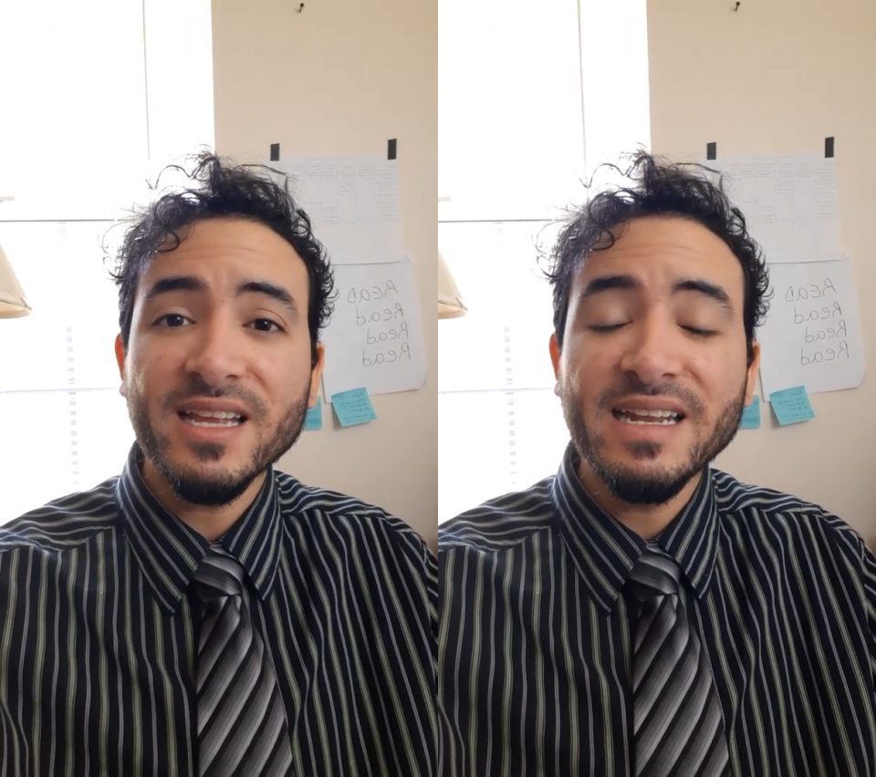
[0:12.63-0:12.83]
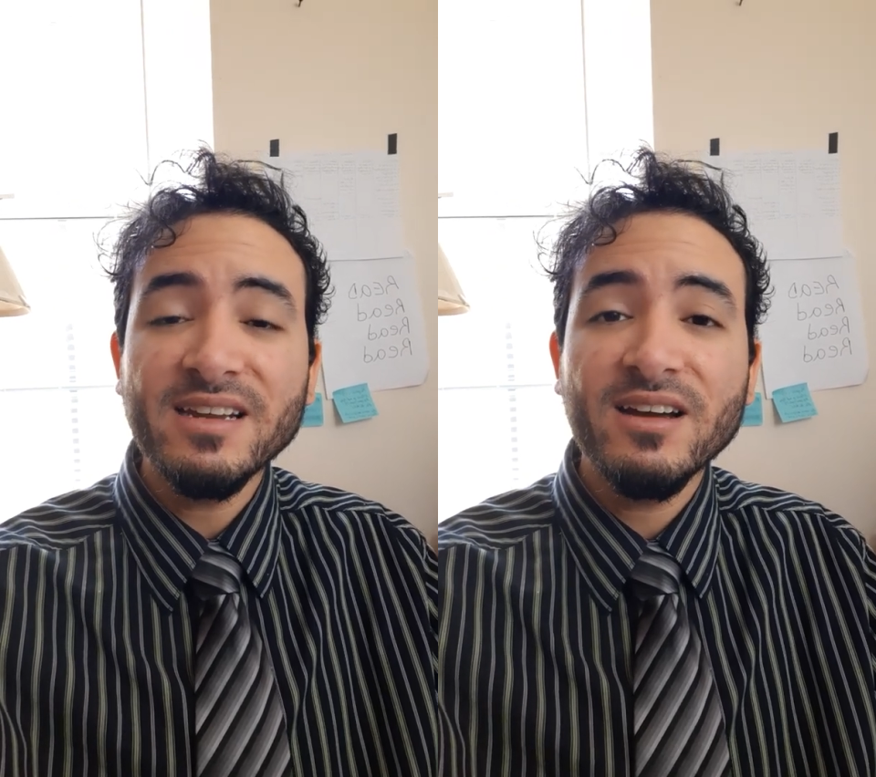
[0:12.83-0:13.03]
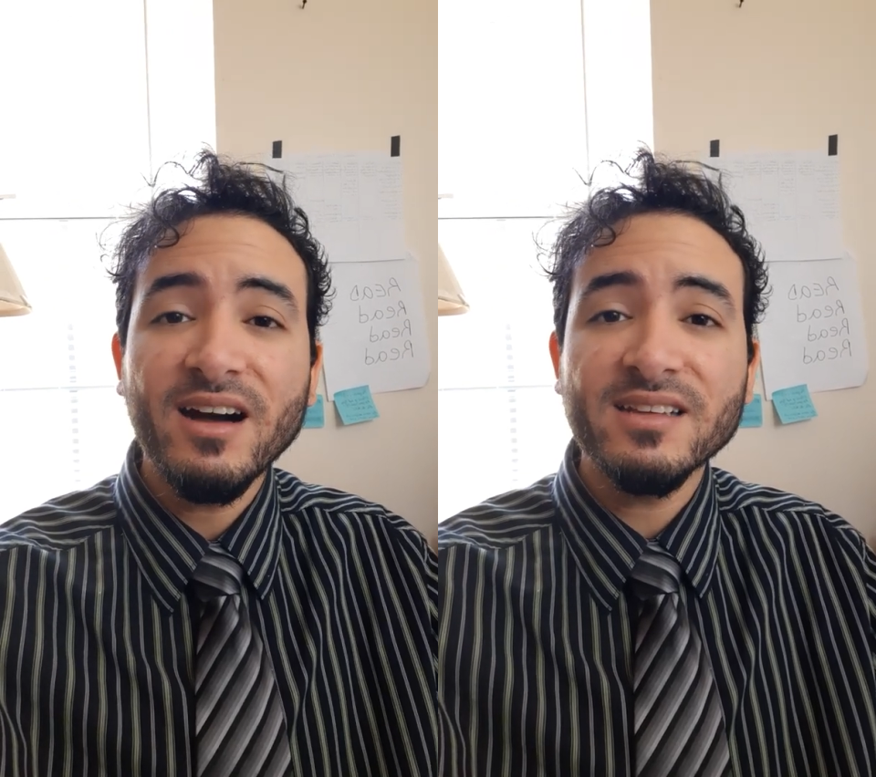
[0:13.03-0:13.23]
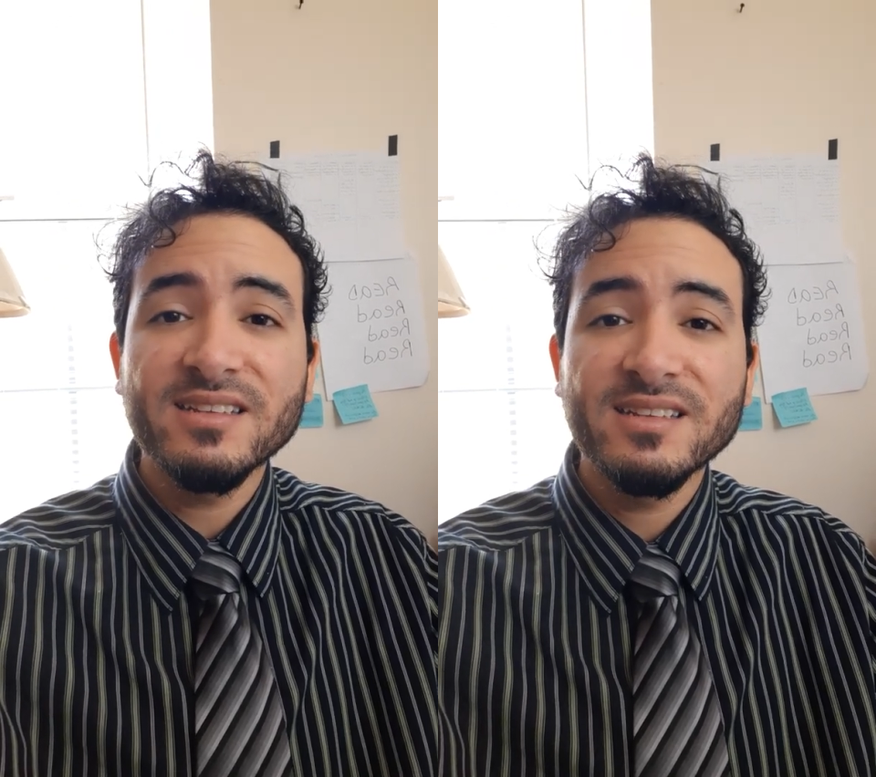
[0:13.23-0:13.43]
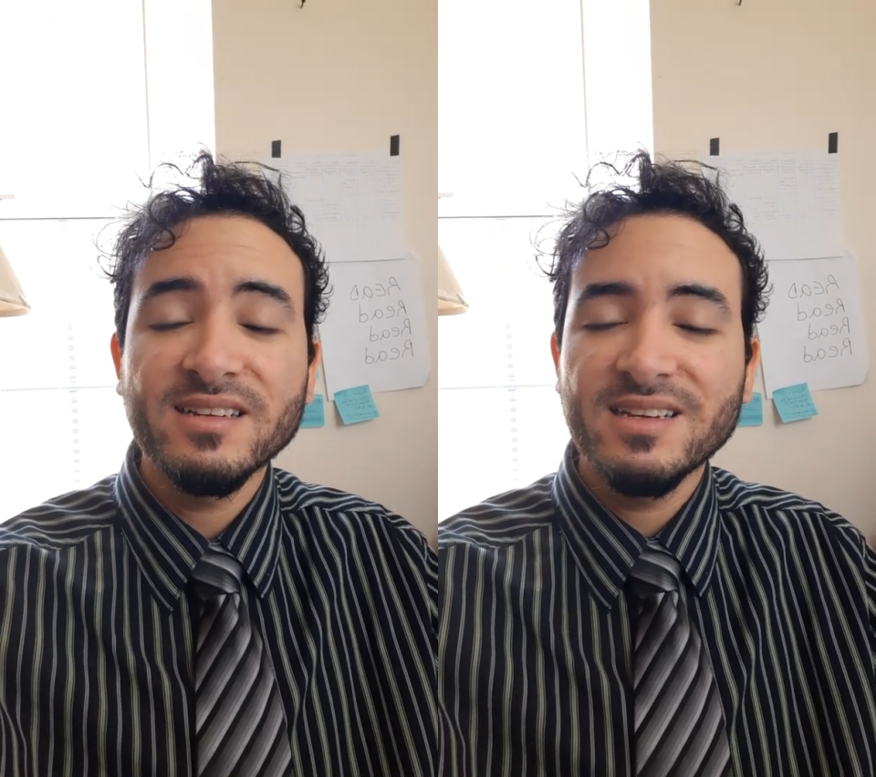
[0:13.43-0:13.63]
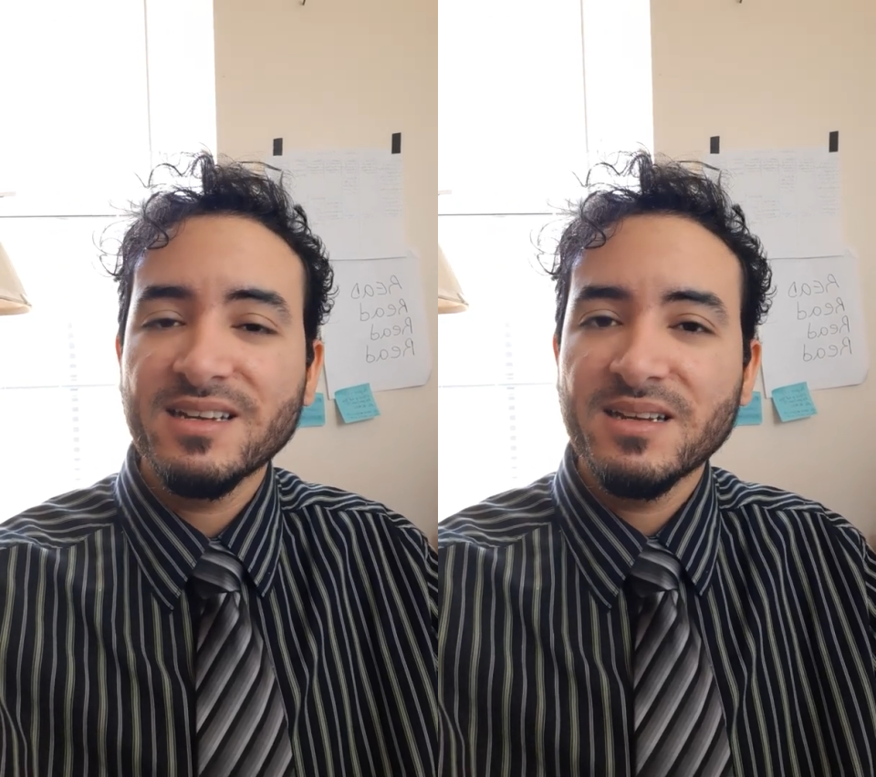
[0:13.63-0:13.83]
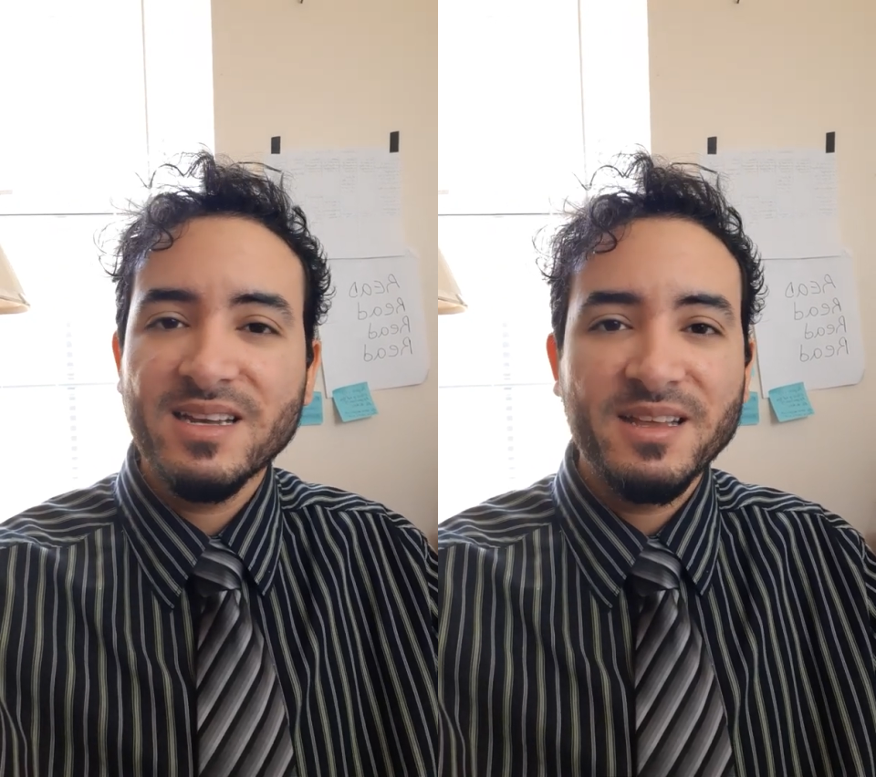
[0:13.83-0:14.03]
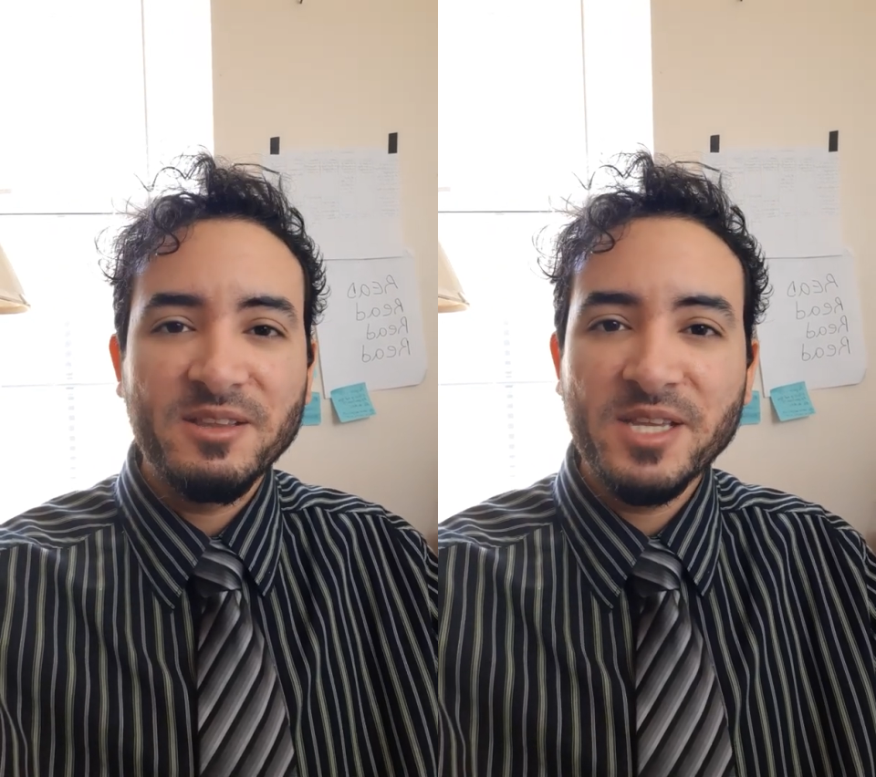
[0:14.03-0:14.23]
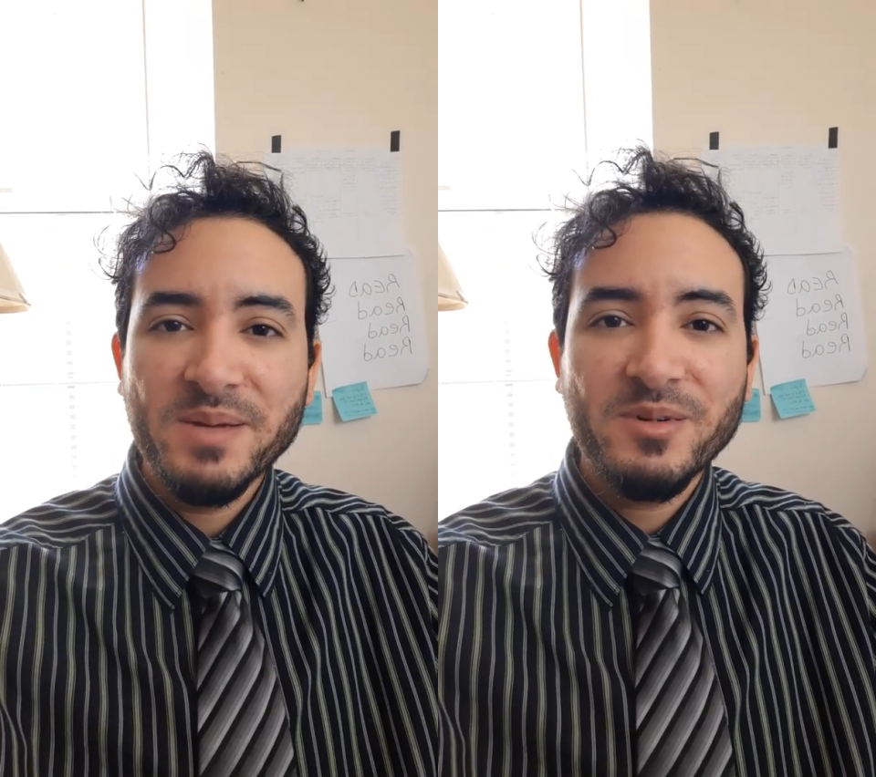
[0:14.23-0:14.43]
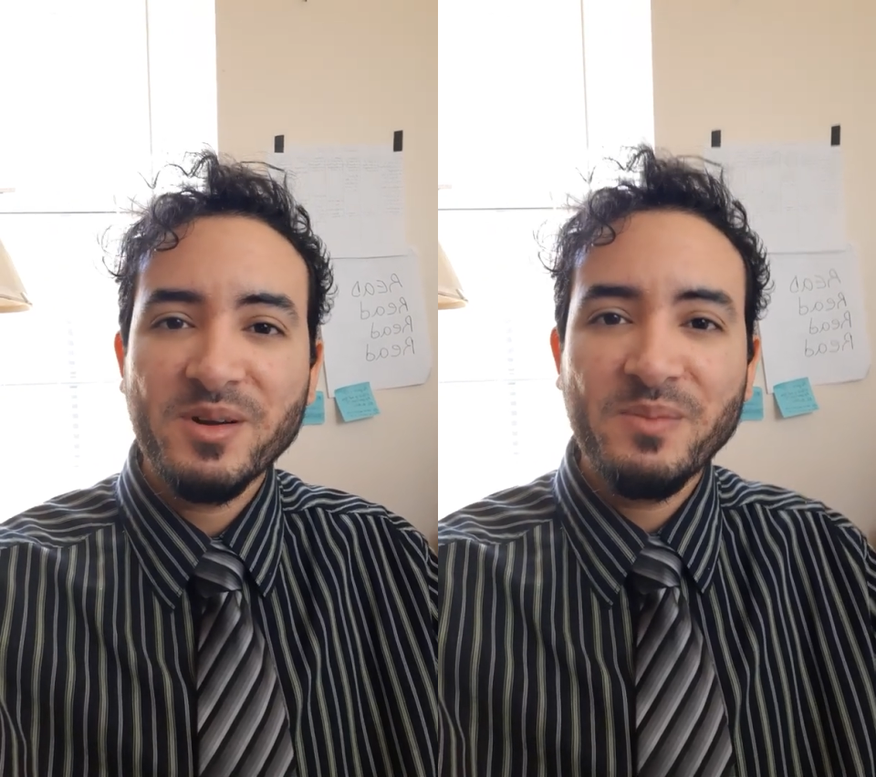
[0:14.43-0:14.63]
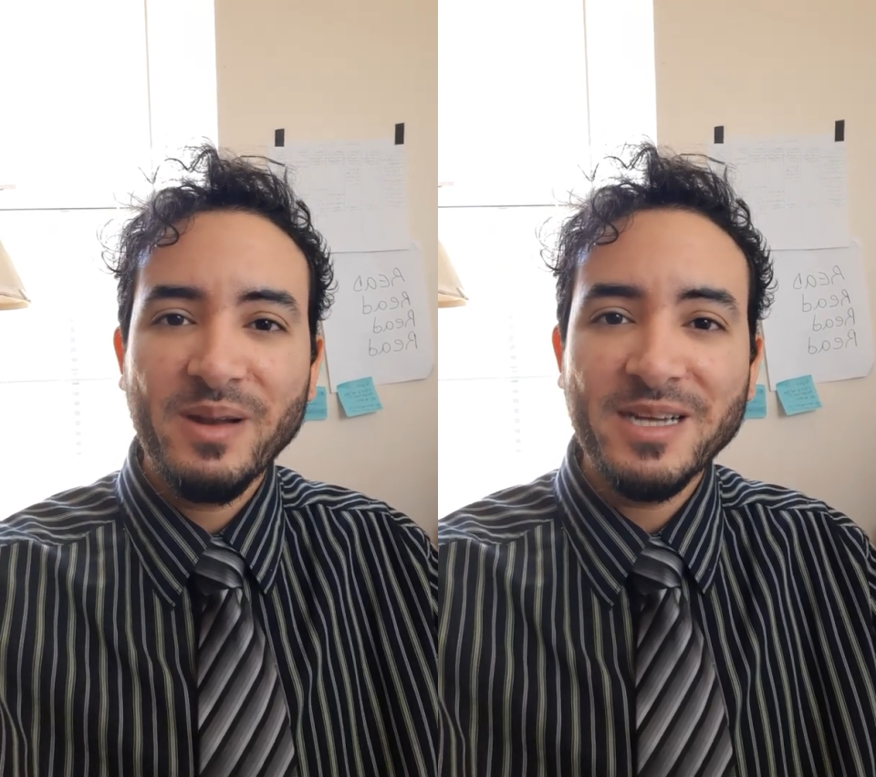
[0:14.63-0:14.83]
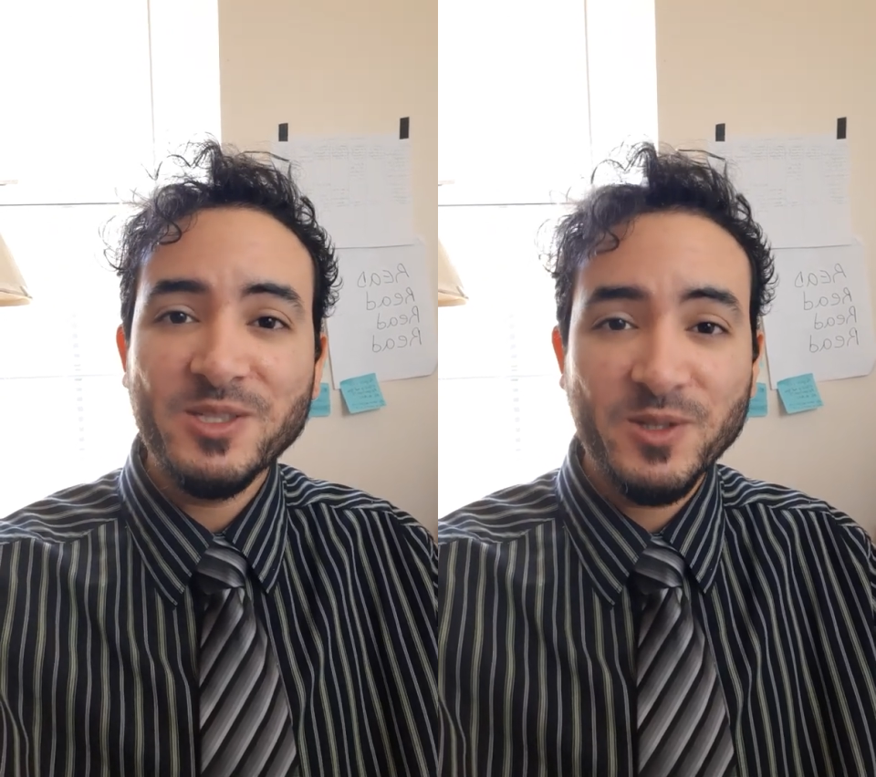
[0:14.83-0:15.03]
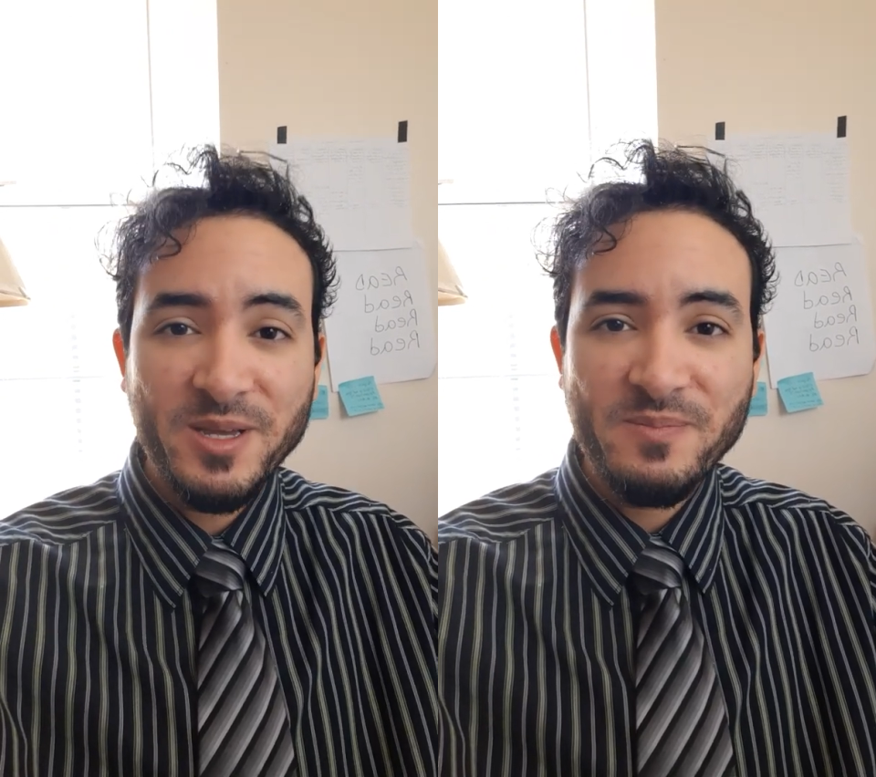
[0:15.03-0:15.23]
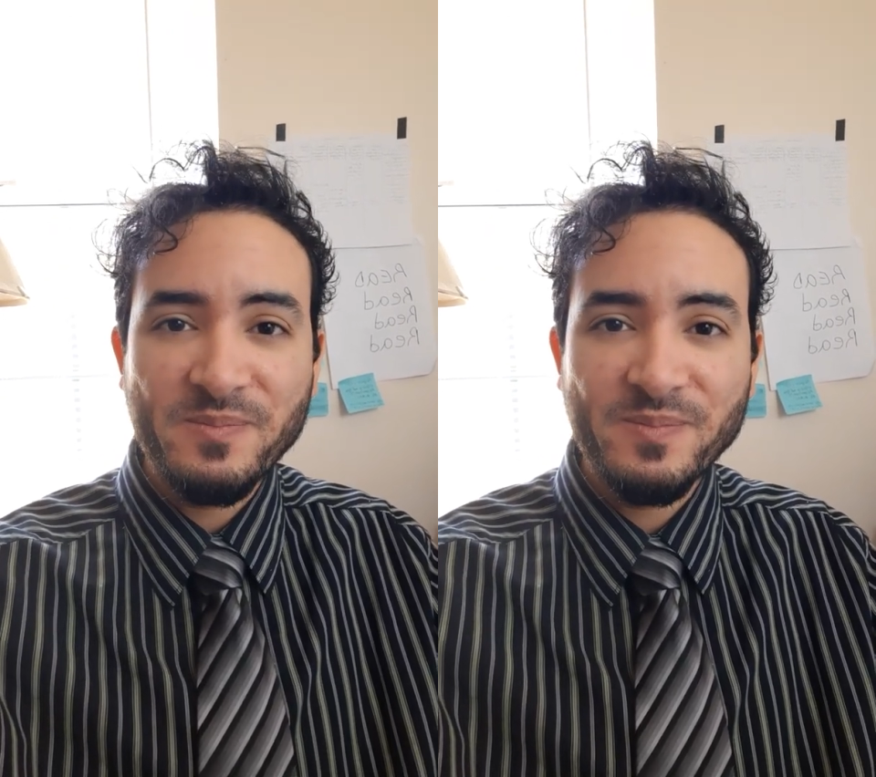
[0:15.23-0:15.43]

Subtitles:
and God never replied to him.